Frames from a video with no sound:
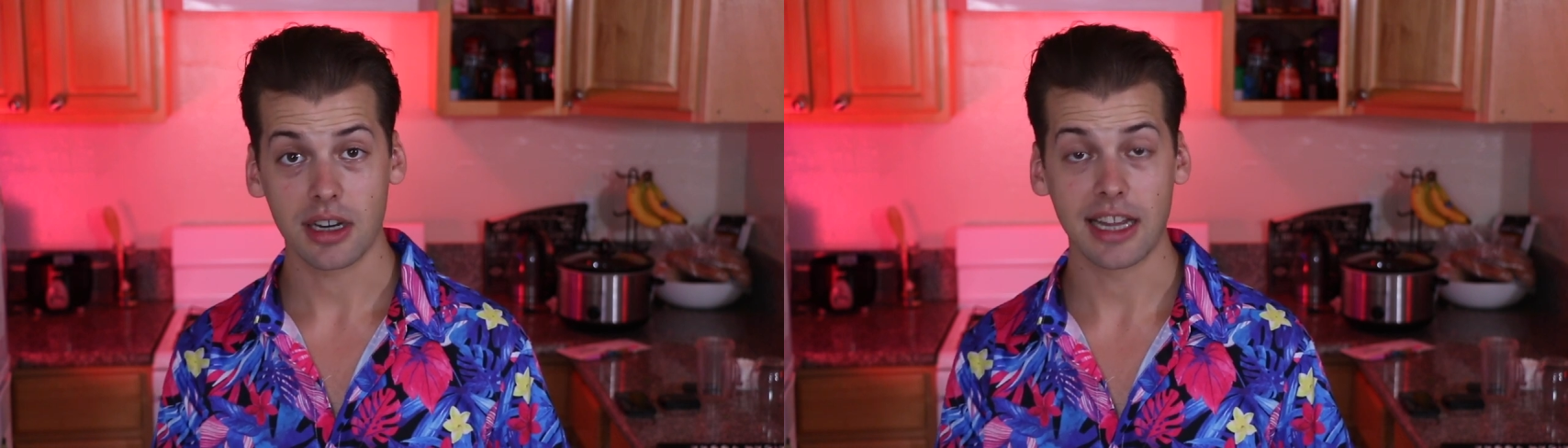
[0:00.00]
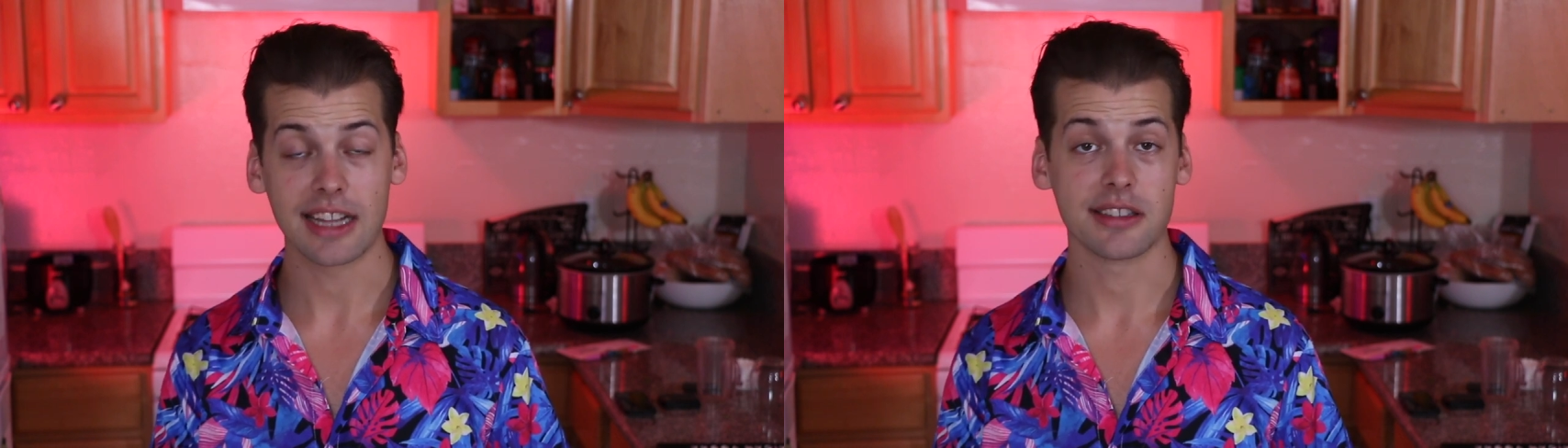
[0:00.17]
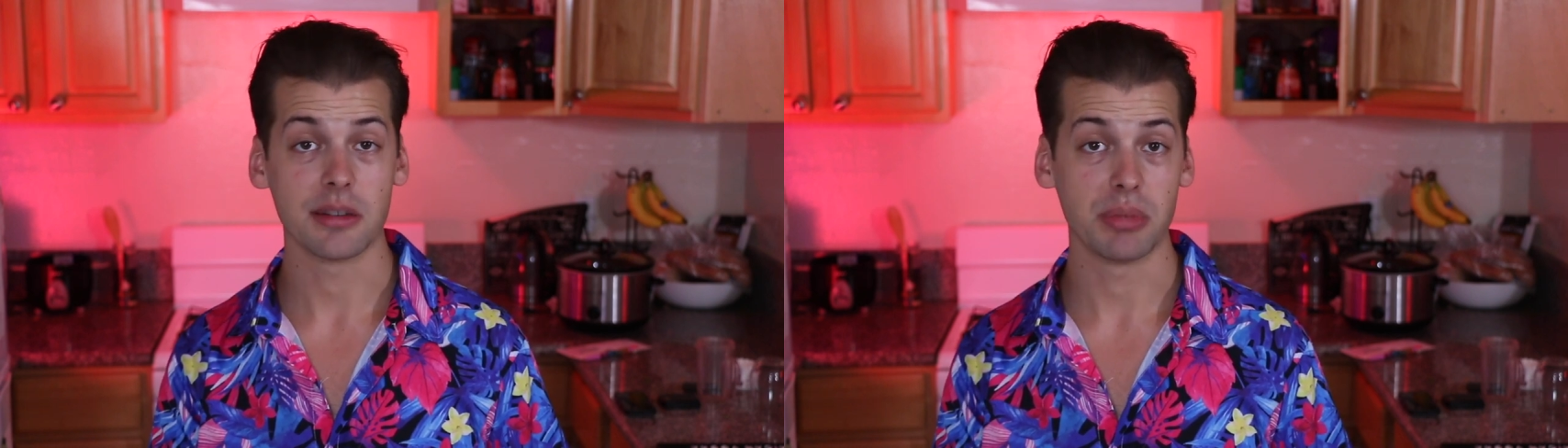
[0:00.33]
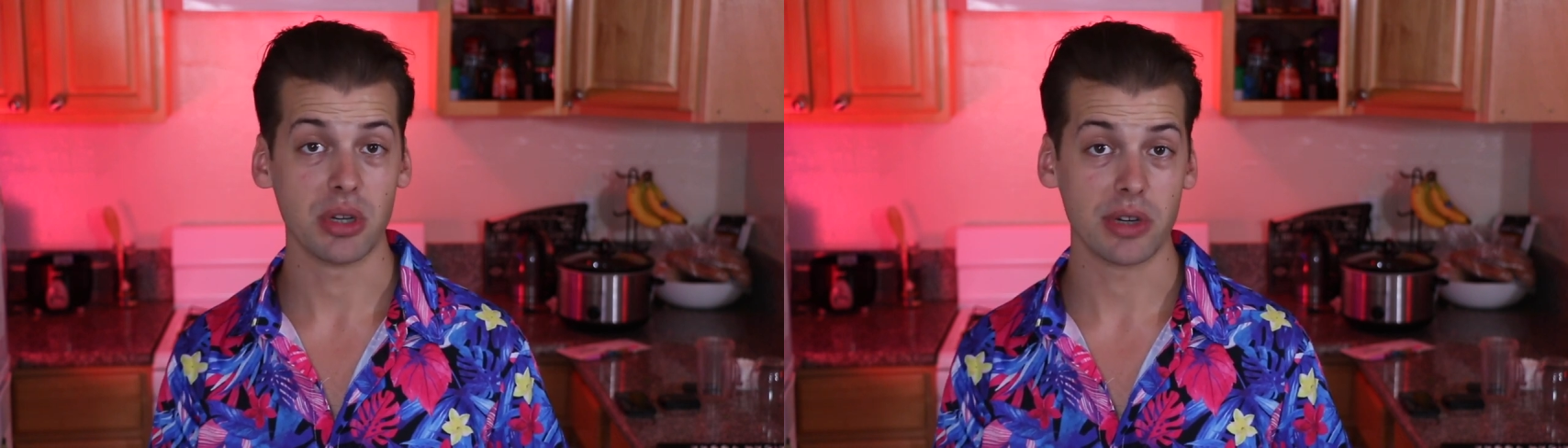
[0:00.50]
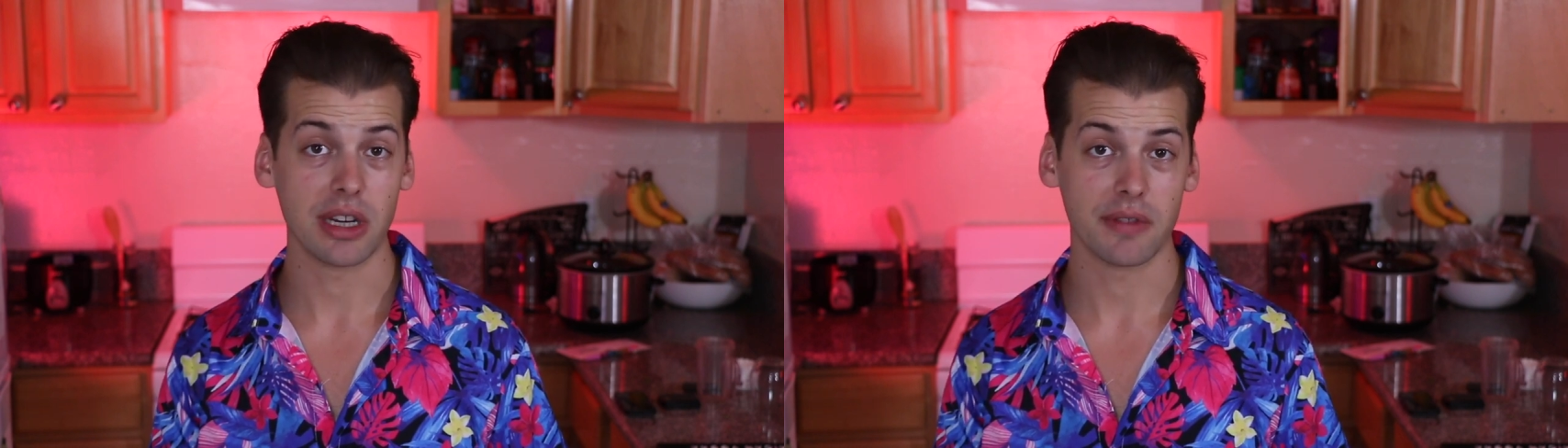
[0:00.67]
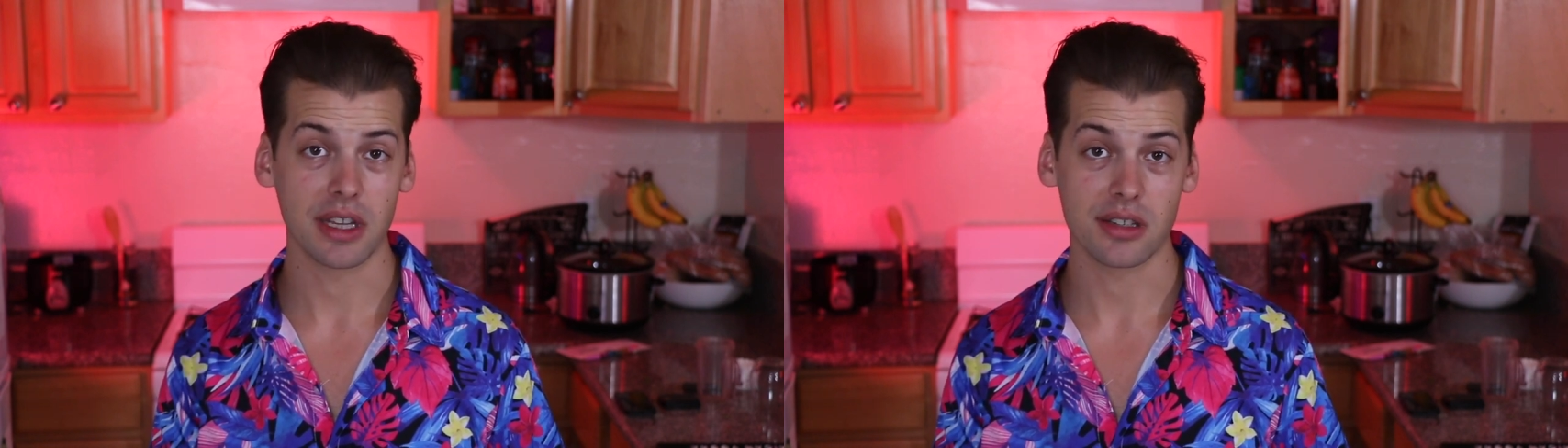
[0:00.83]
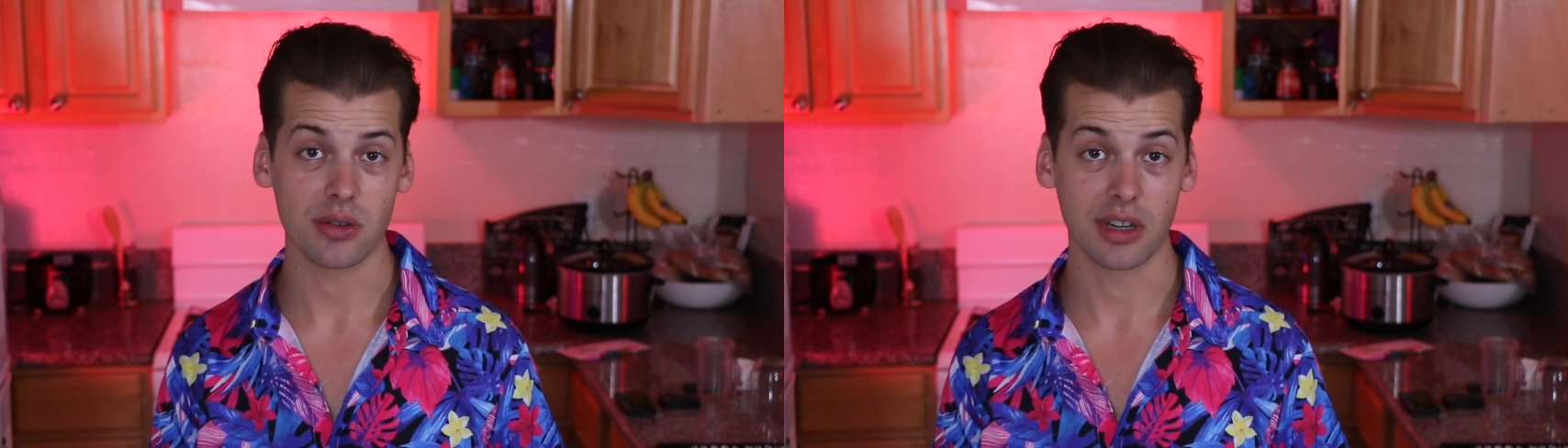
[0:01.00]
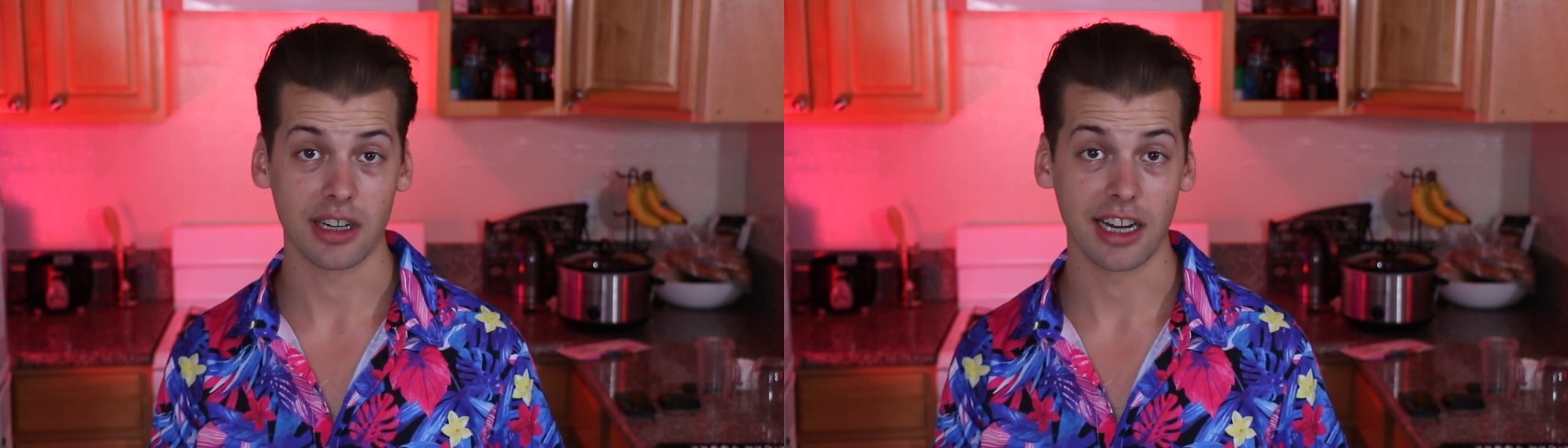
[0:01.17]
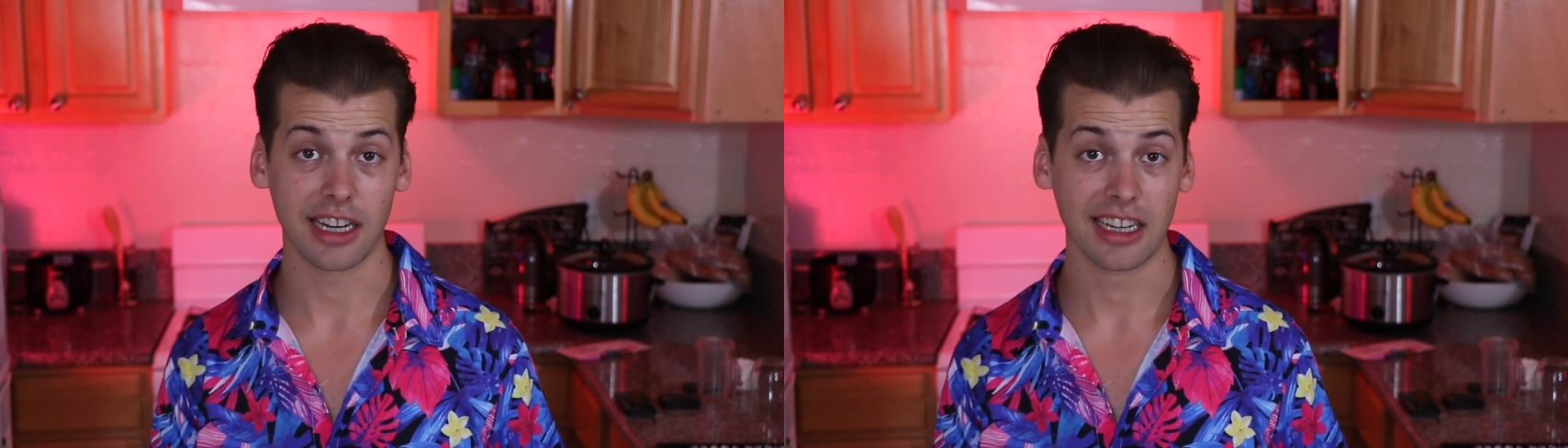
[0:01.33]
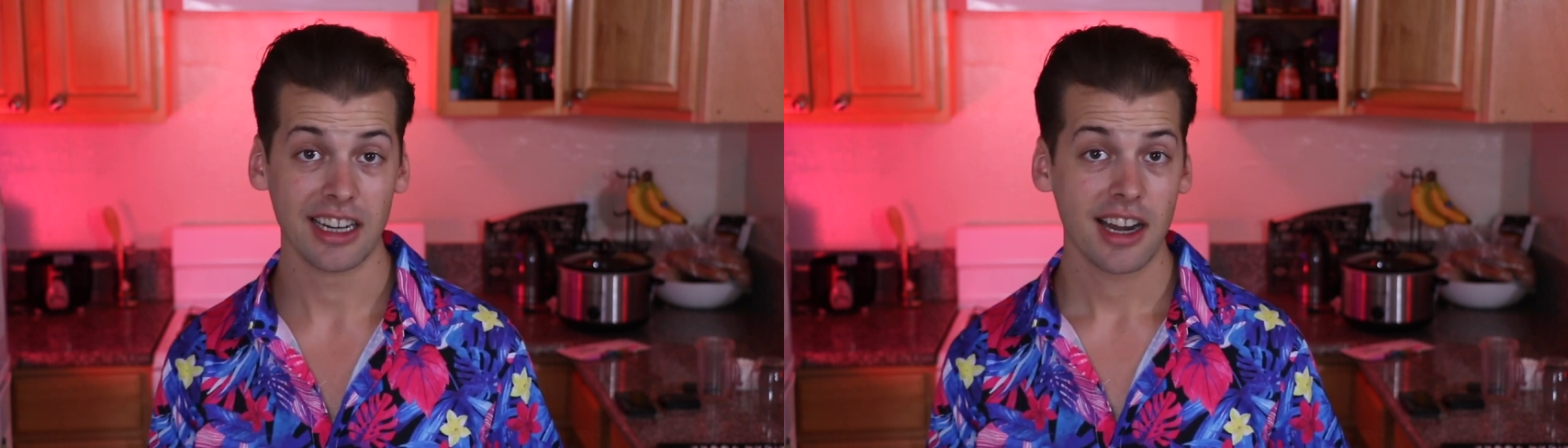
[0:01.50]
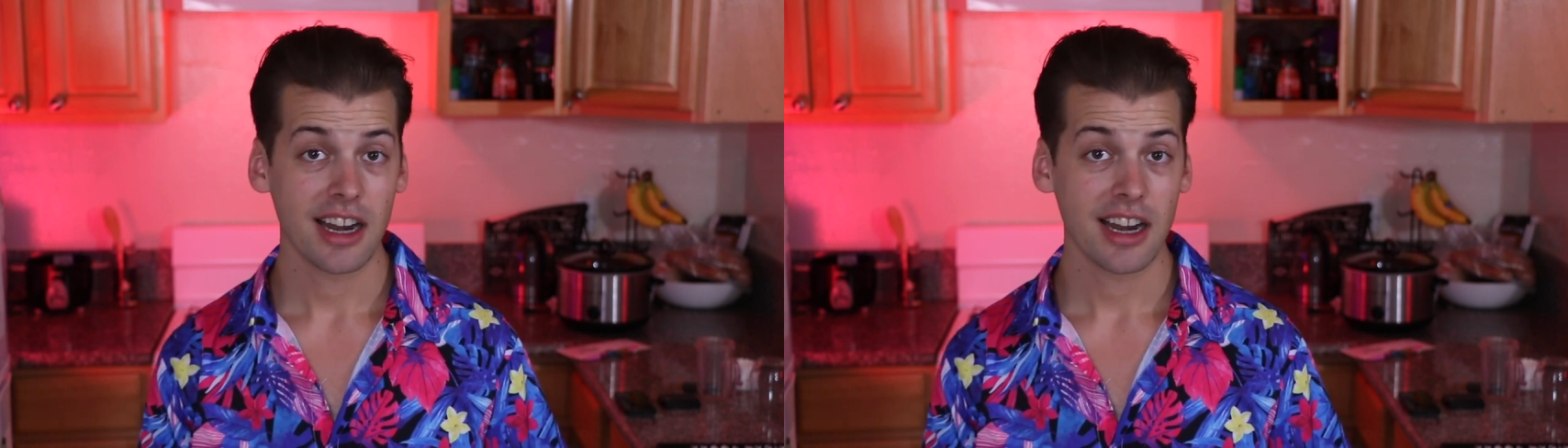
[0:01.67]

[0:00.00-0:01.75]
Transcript: And that's the beauty of this. You can kind of